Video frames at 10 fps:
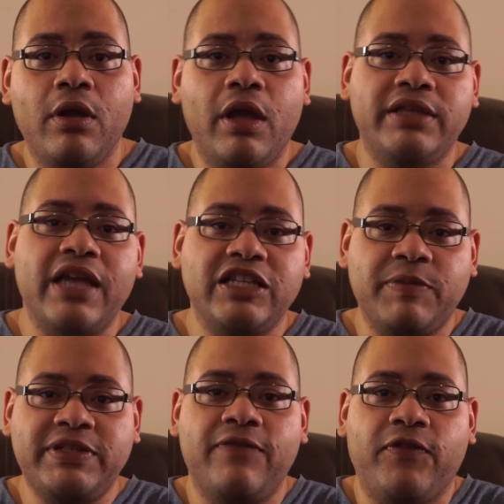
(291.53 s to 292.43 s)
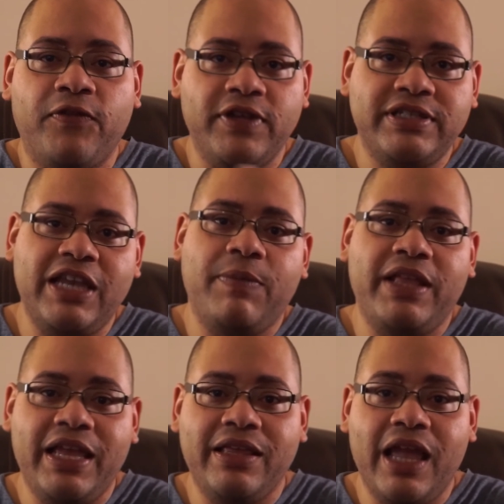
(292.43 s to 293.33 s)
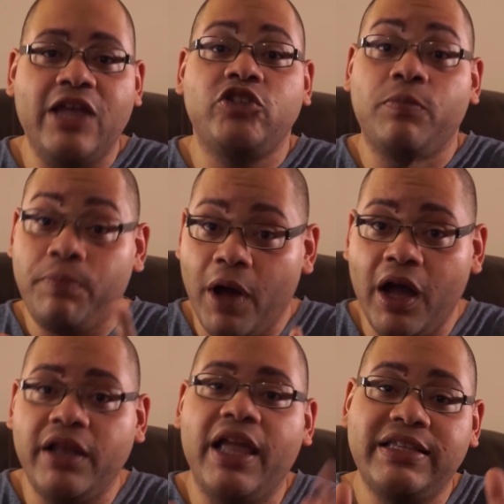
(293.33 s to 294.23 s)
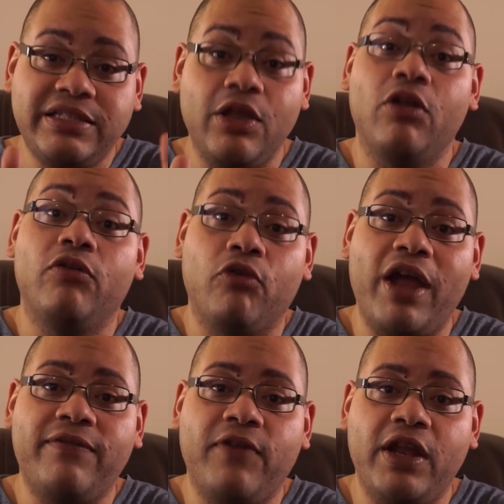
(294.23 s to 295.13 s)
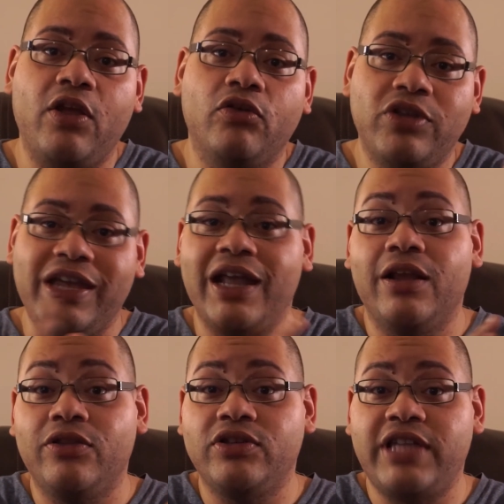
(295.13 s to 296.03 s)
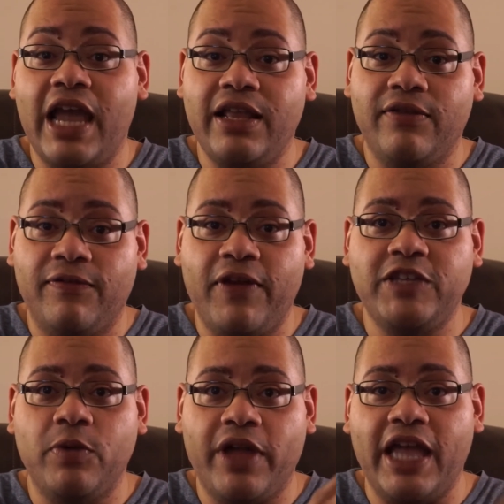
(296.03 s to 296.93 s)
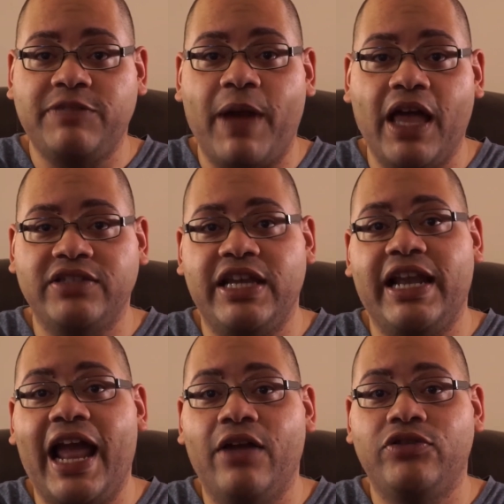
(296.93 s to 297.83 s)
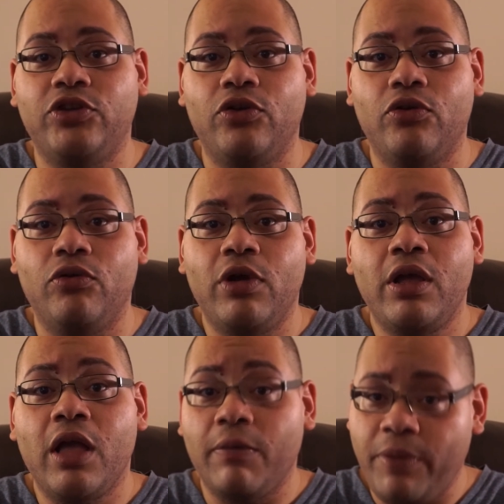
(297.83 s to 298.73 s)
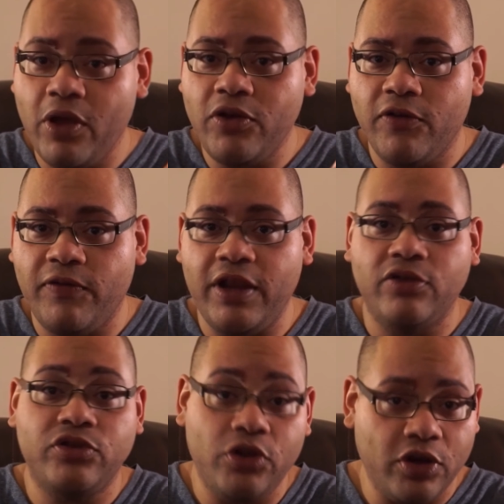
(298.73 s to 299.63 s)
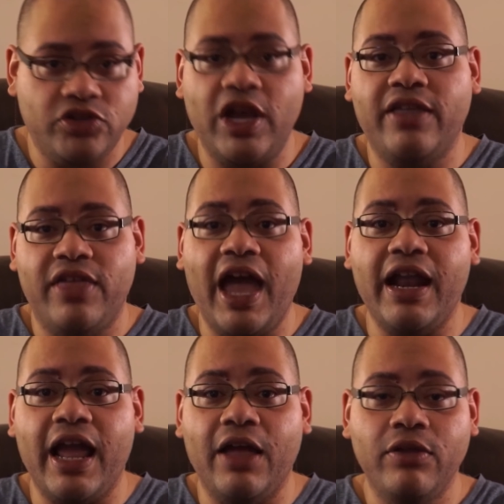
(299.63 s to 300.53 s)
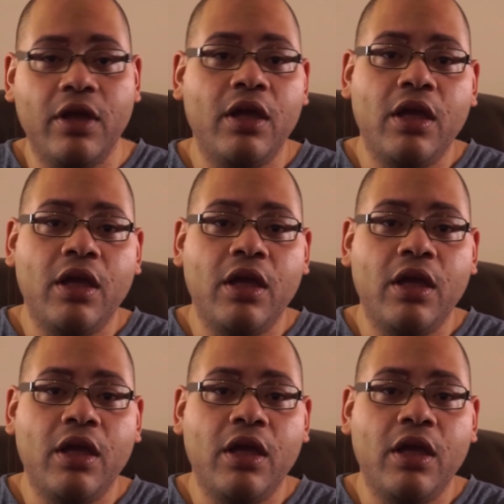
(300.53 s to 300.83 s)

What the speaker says: It's not specific for the CBD niche, but it's still a great video to get an understanding of the Facebook ads policy and how to appeal your video, so you could check that out.